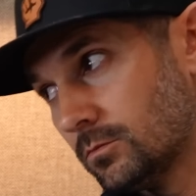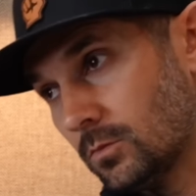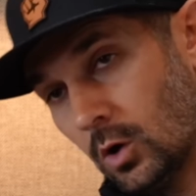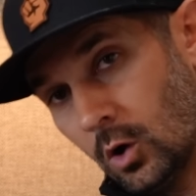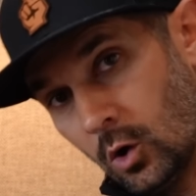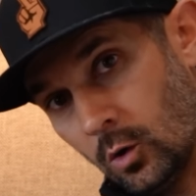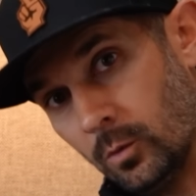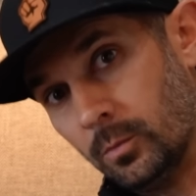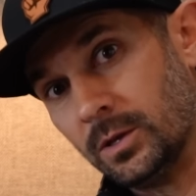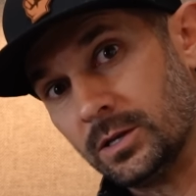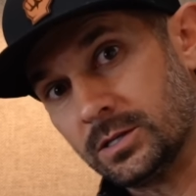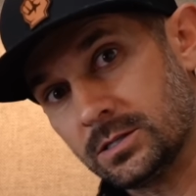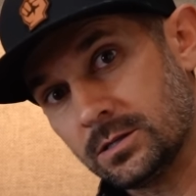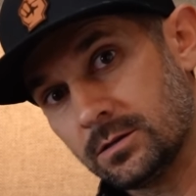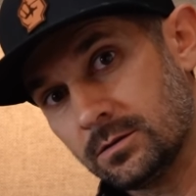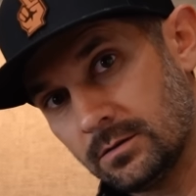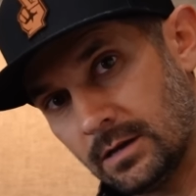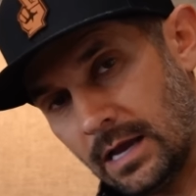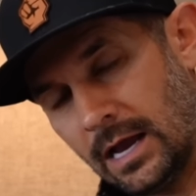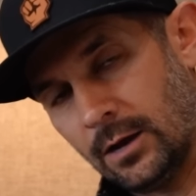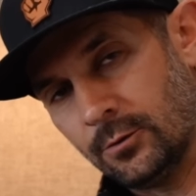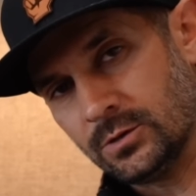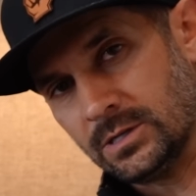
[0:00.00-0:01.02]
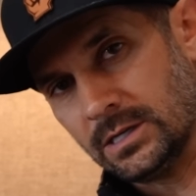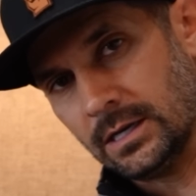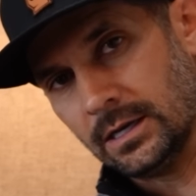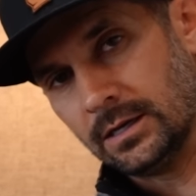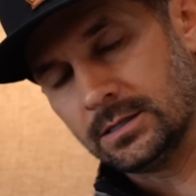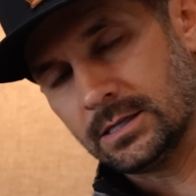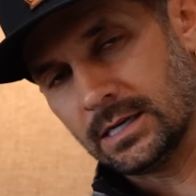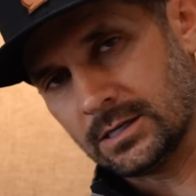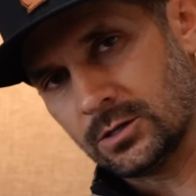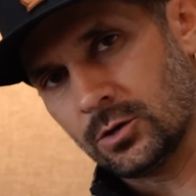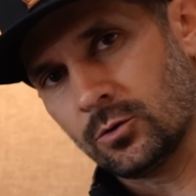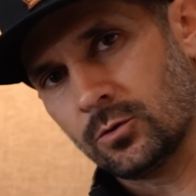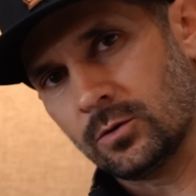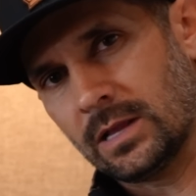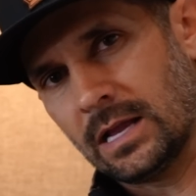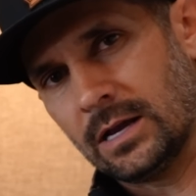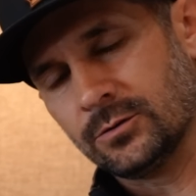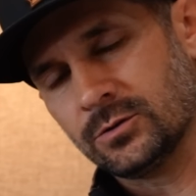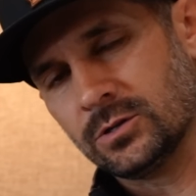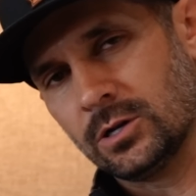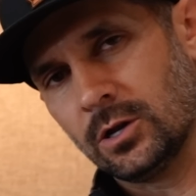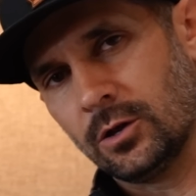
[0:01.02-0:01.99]
homeless housing,
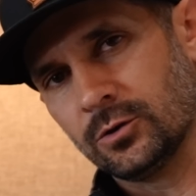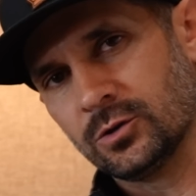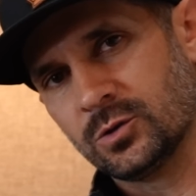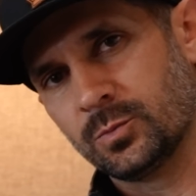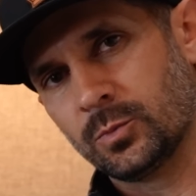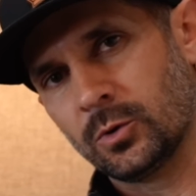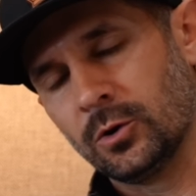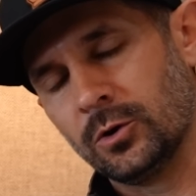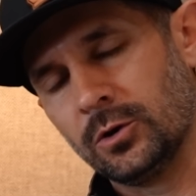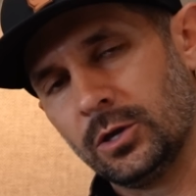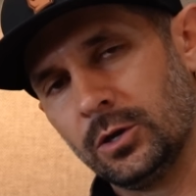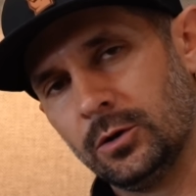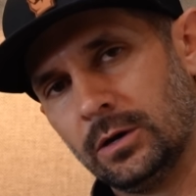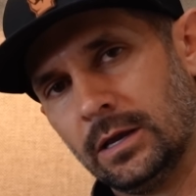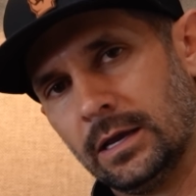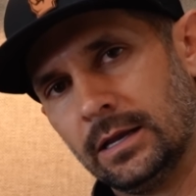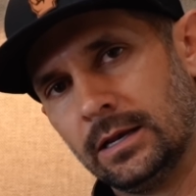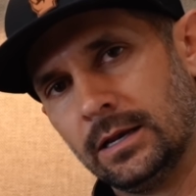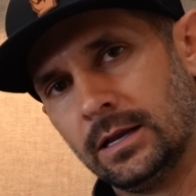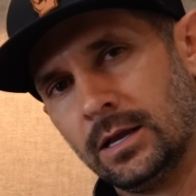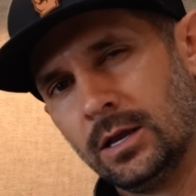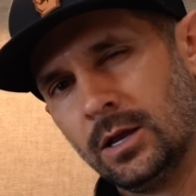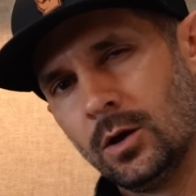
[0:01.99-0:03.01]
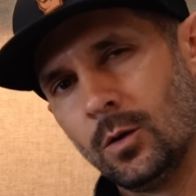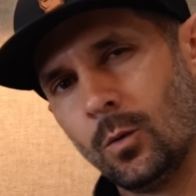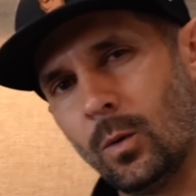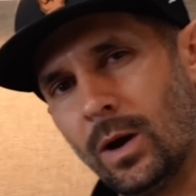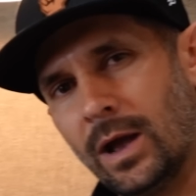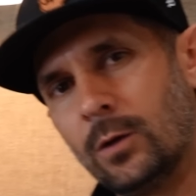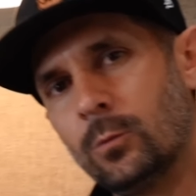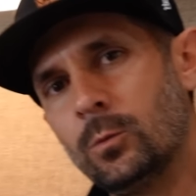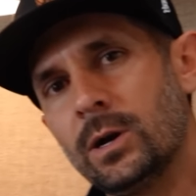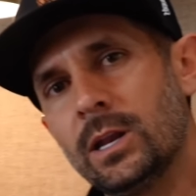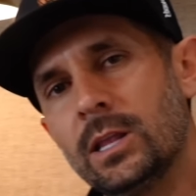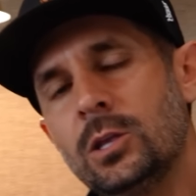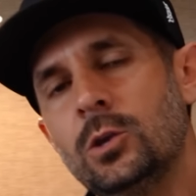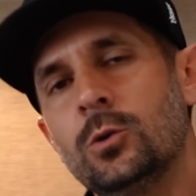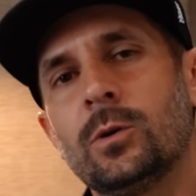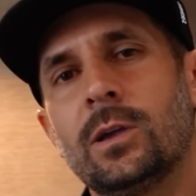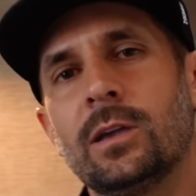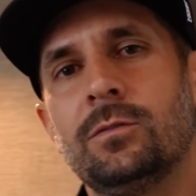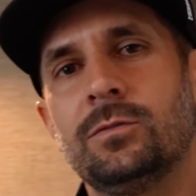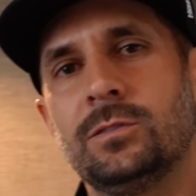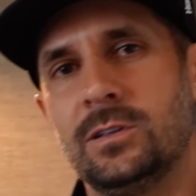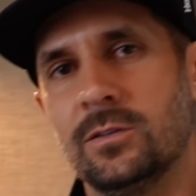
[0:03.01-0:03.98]
$600,000 per unit, why wouldn't you
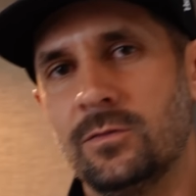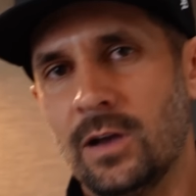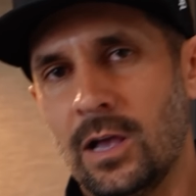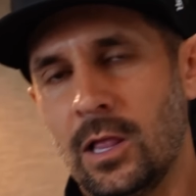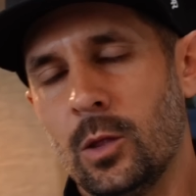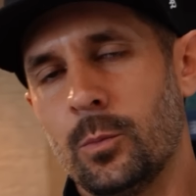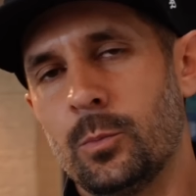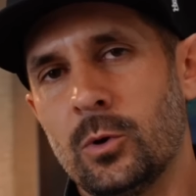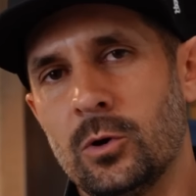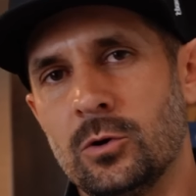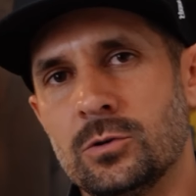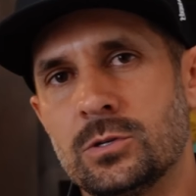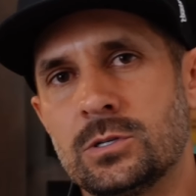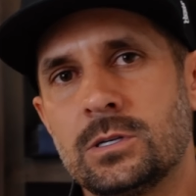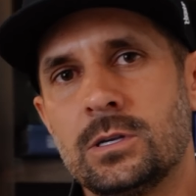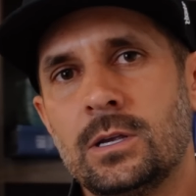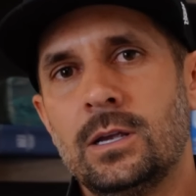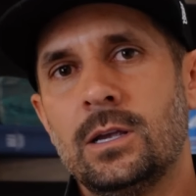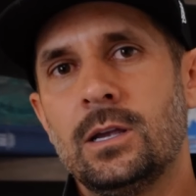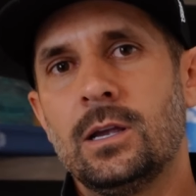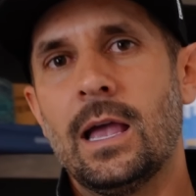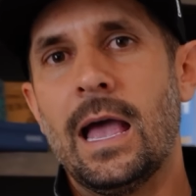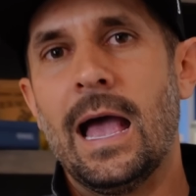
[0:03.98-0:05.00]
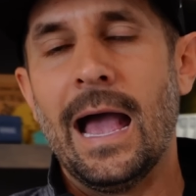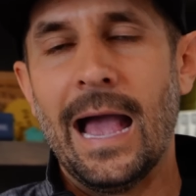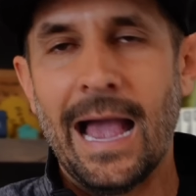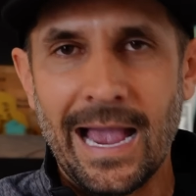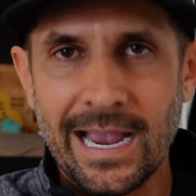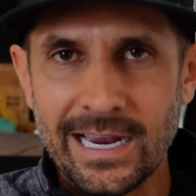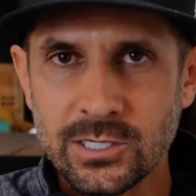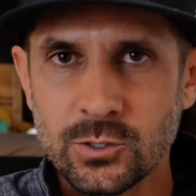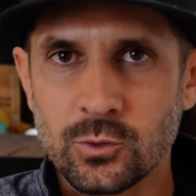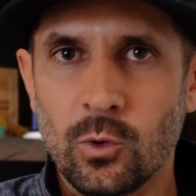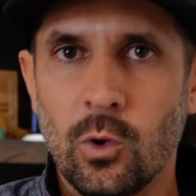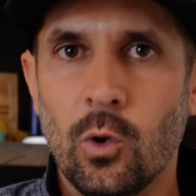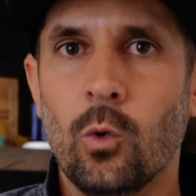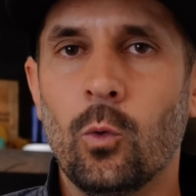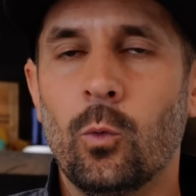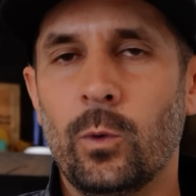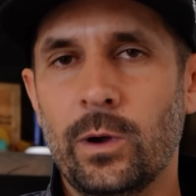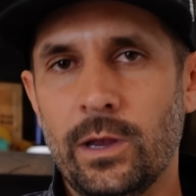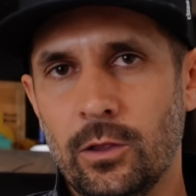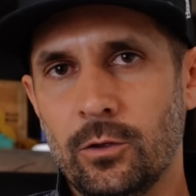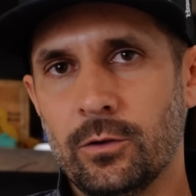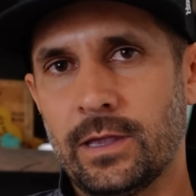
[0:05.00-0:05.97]
give developers actual
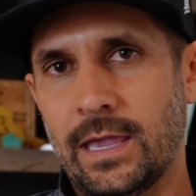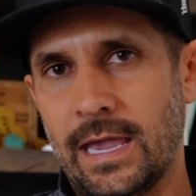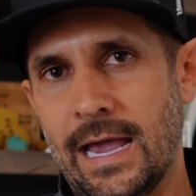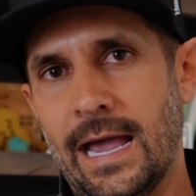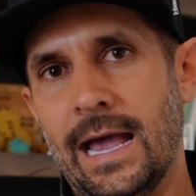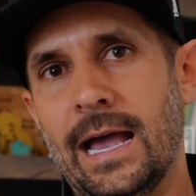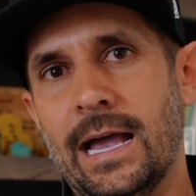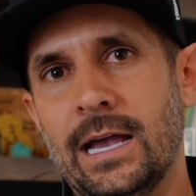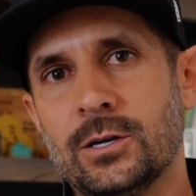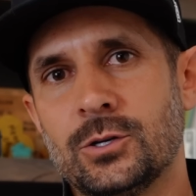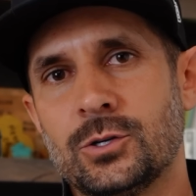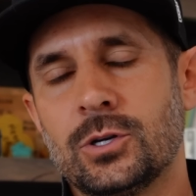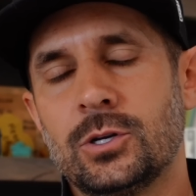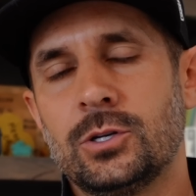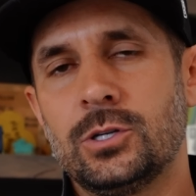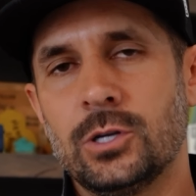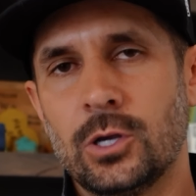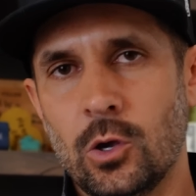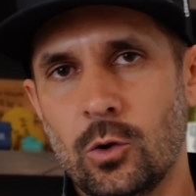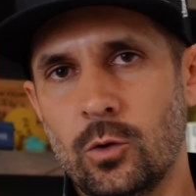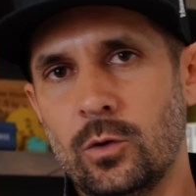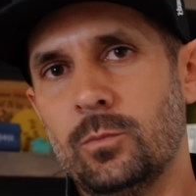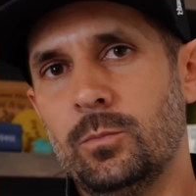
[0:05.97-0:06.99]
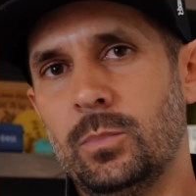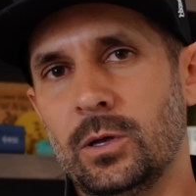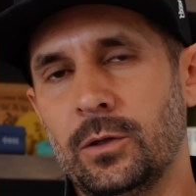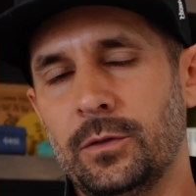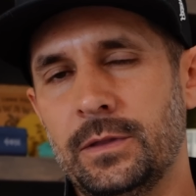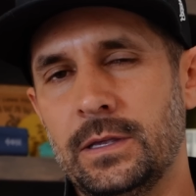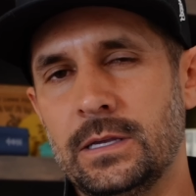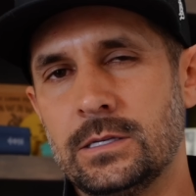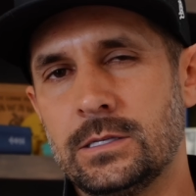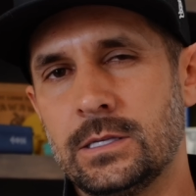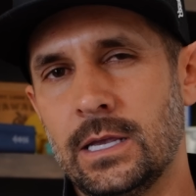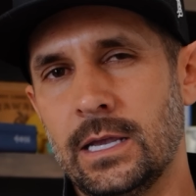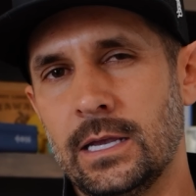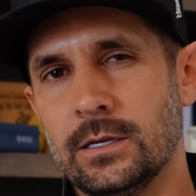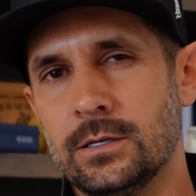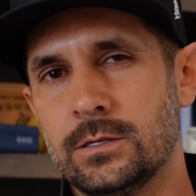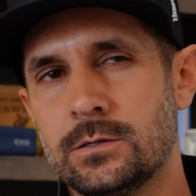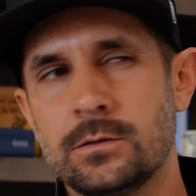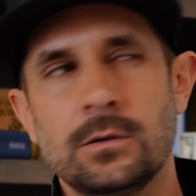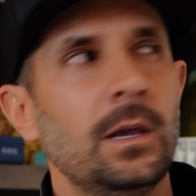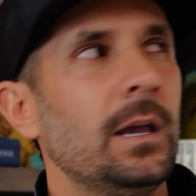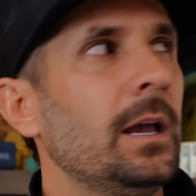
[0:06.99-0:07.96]
real cash to go and build these
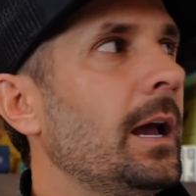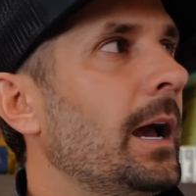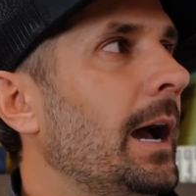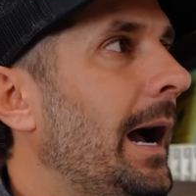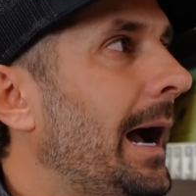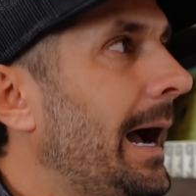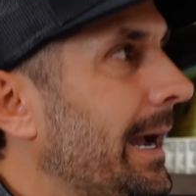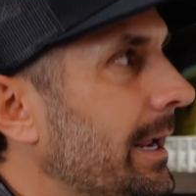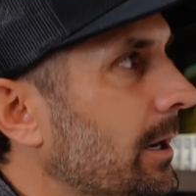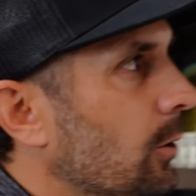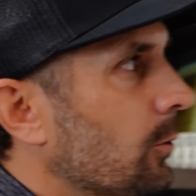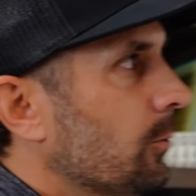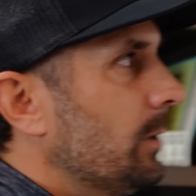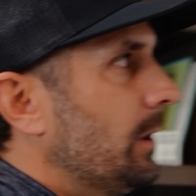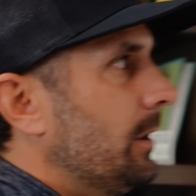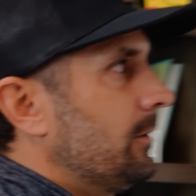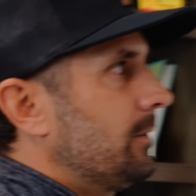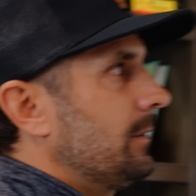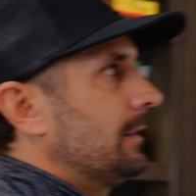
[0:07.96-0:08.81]
things? I don't really